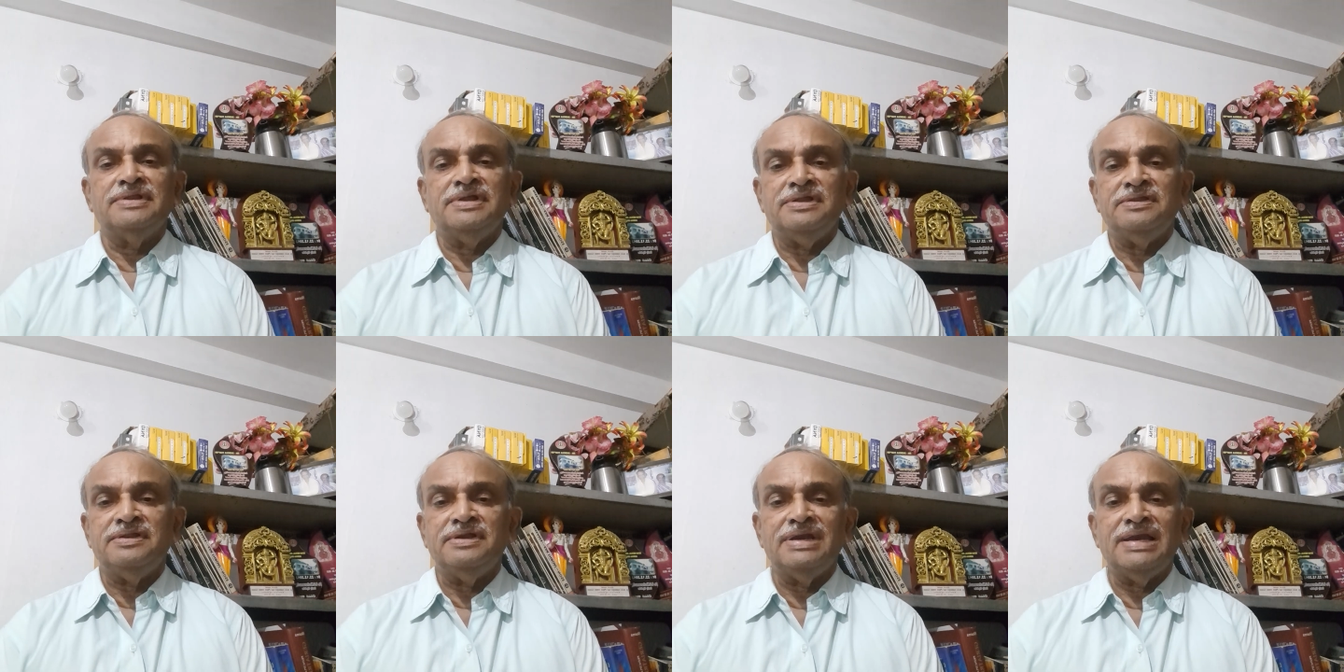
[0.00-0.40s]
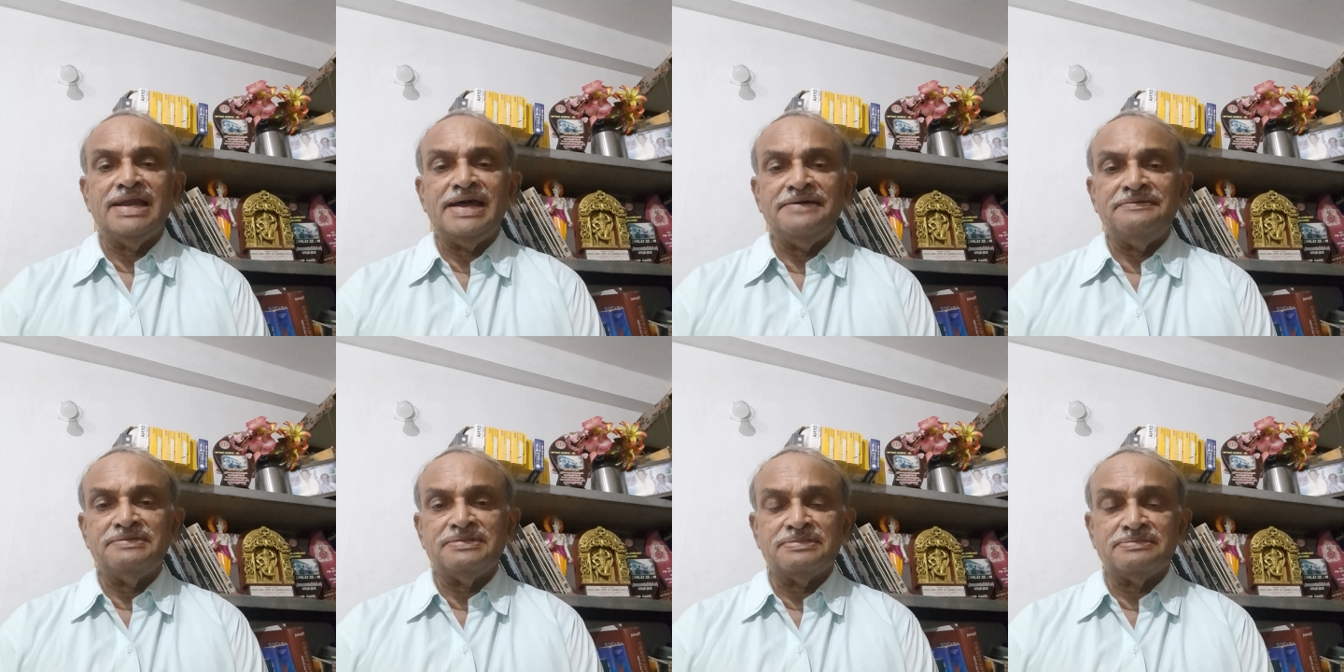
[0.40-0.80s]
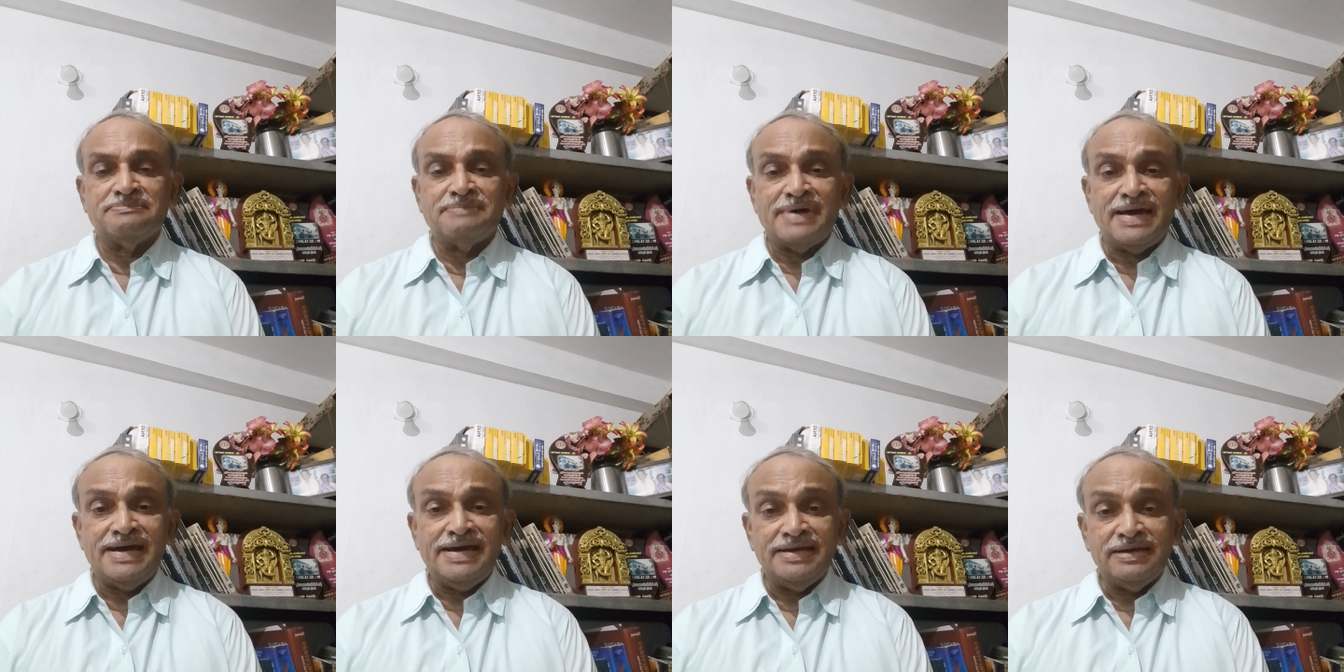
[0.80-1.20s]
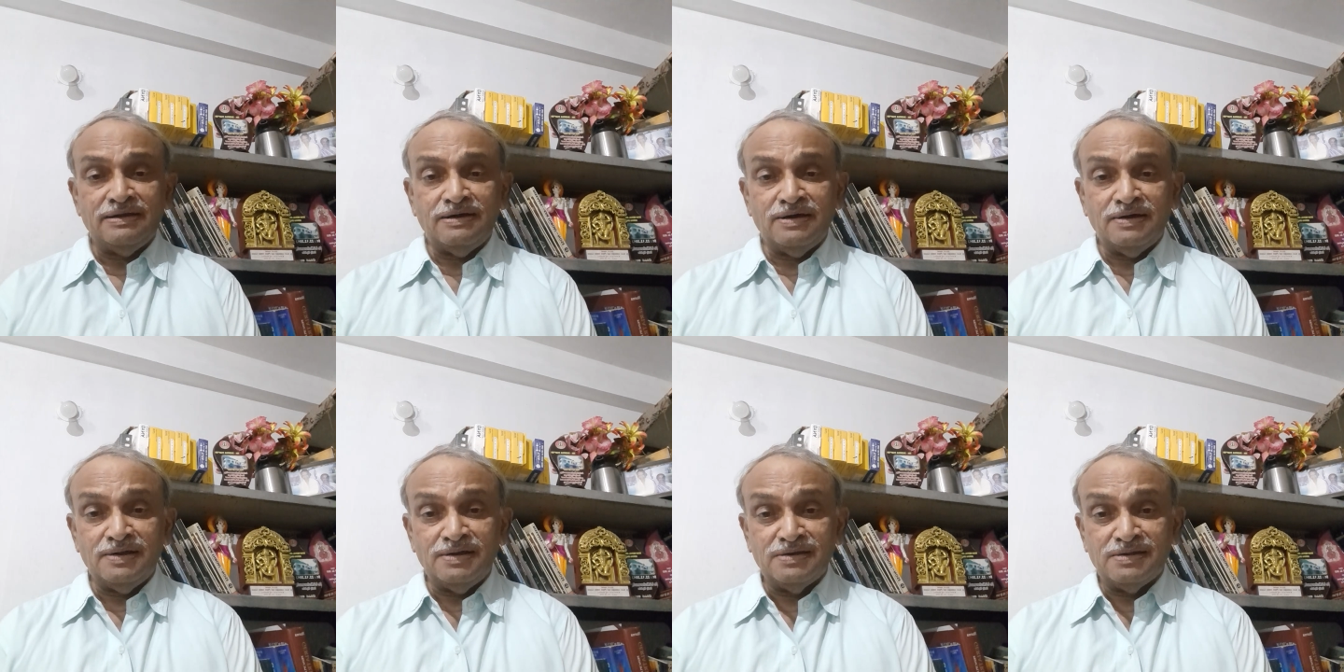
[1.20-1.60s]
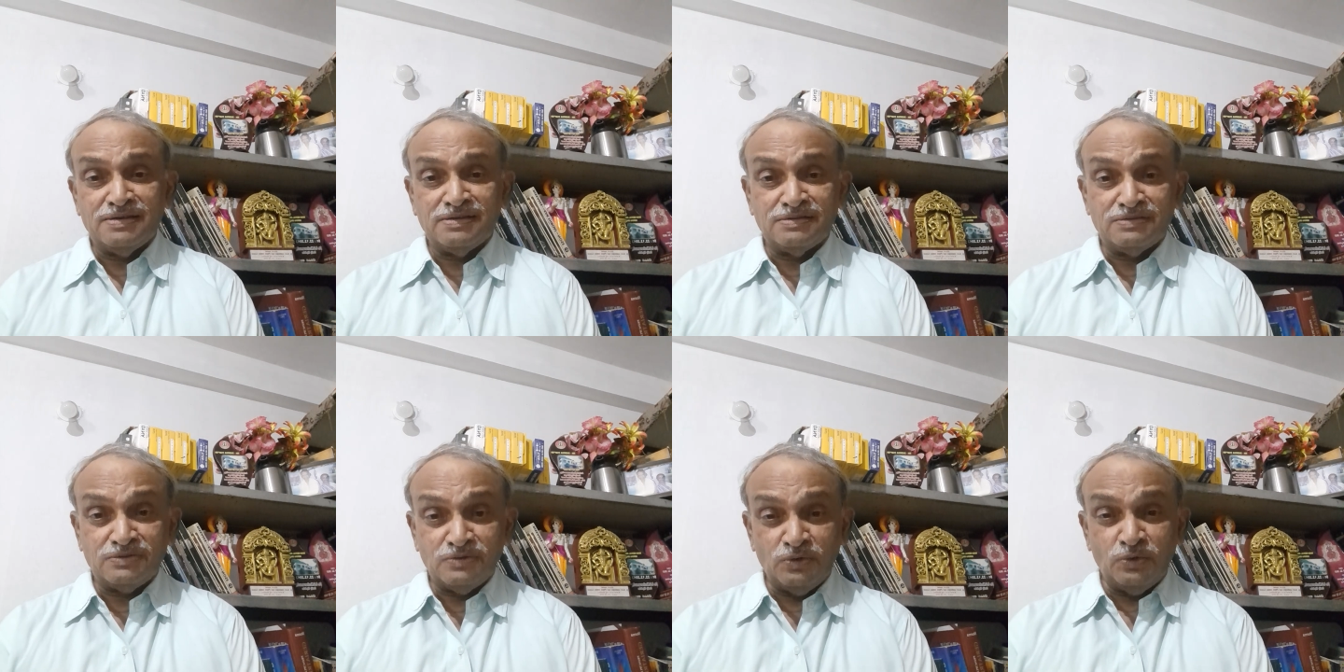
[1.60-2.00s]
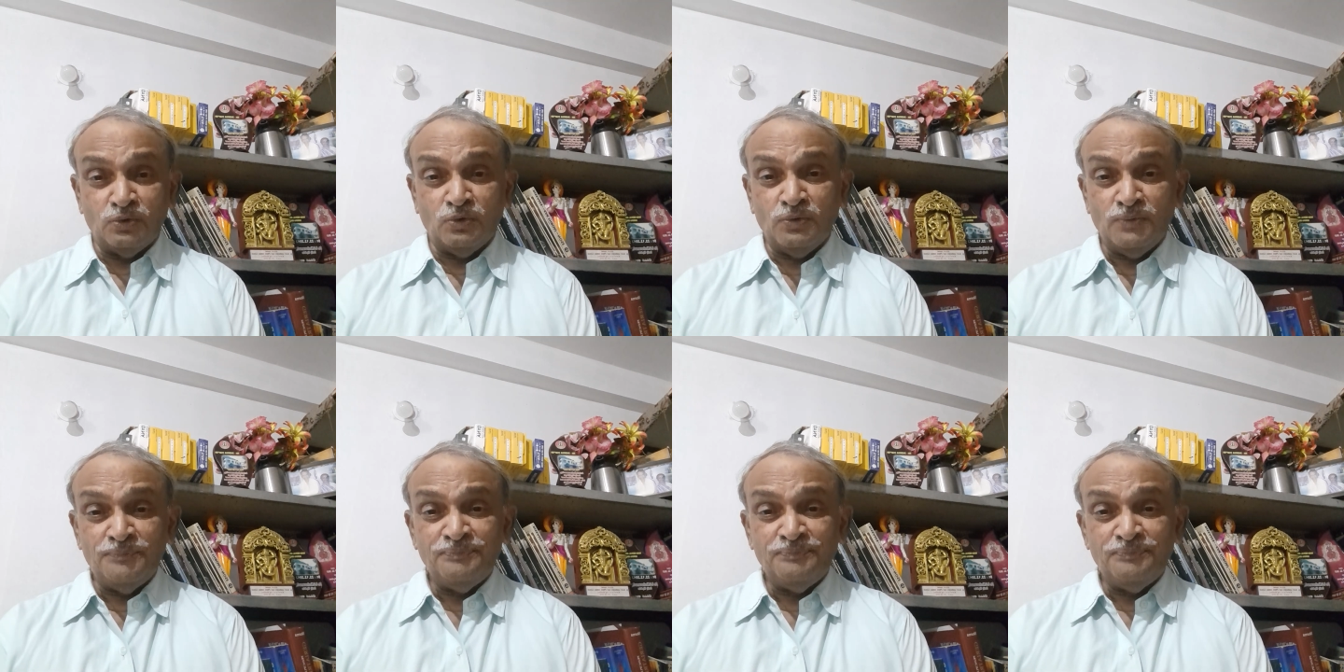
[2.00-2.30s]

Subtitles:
his lifespan also